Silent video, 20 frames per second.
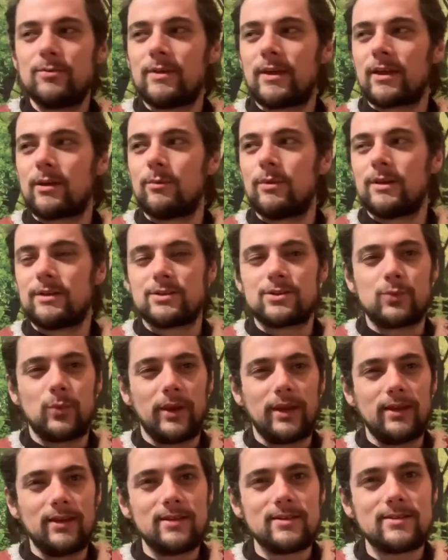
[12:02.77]
There can be a
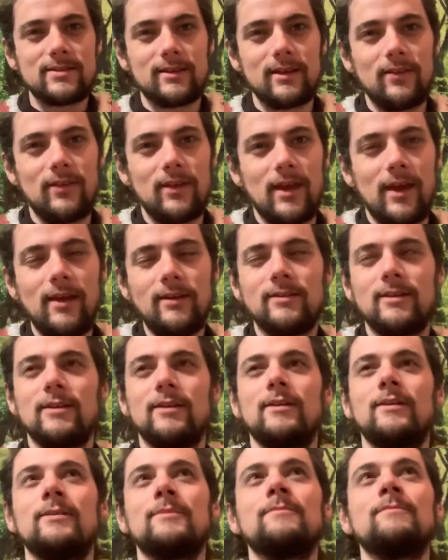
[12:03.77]
sweetness in the air.
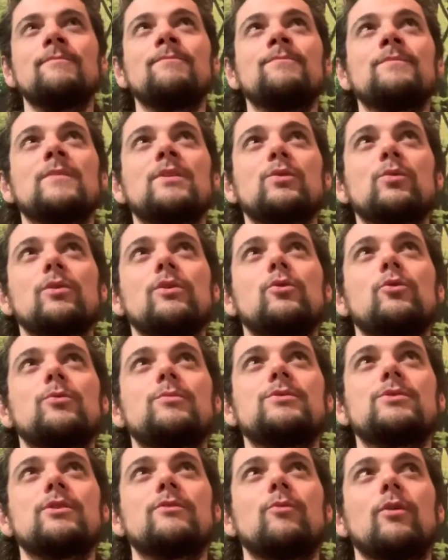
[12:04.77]
So I want you to
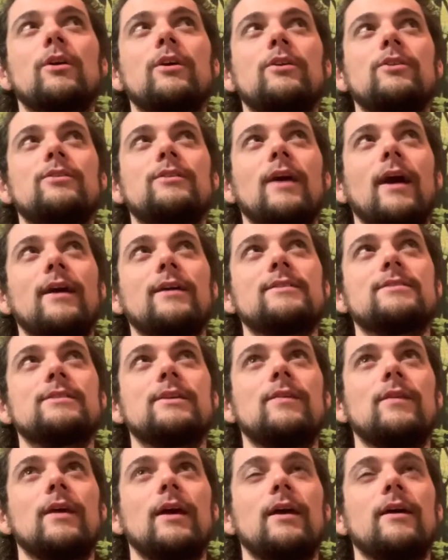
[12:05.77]
observe, what can you taste in
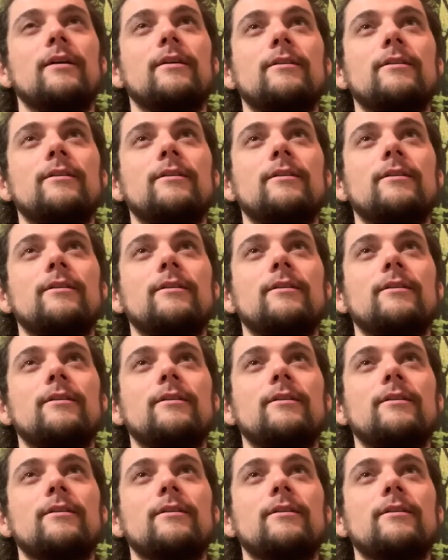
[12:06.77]
the air?